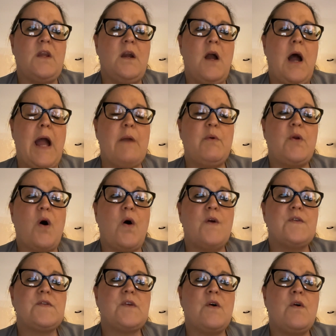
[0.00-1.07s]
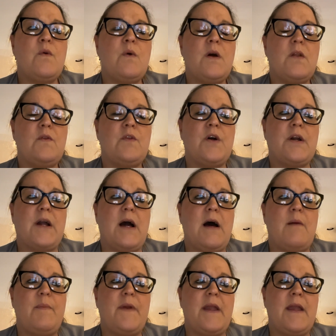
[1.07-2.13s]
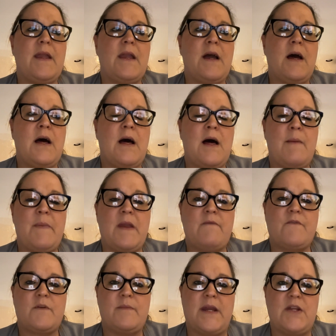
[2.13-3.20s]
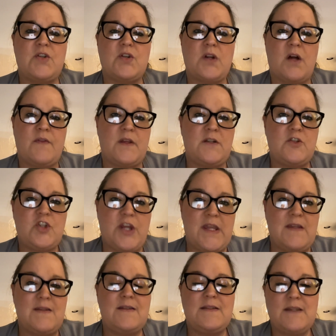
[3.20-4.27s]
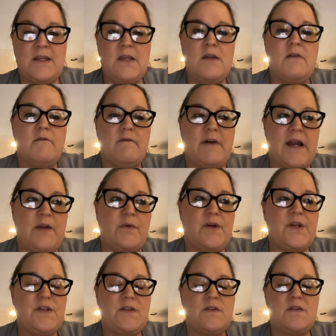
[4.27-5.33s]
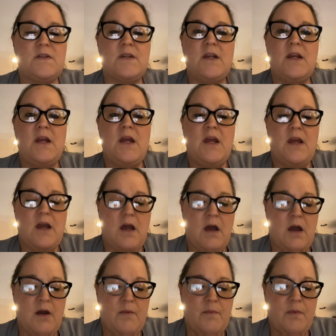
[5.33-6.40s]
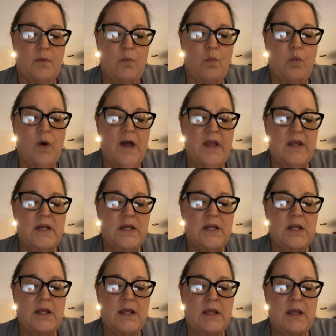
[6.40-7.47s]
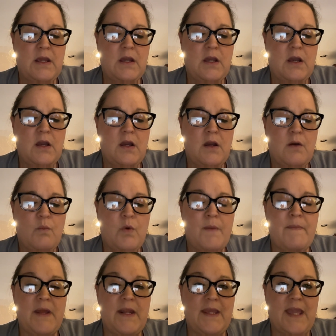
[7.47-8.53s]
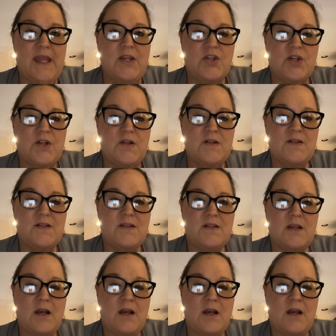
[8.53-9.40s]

I would also look up information on the JC virus, what medications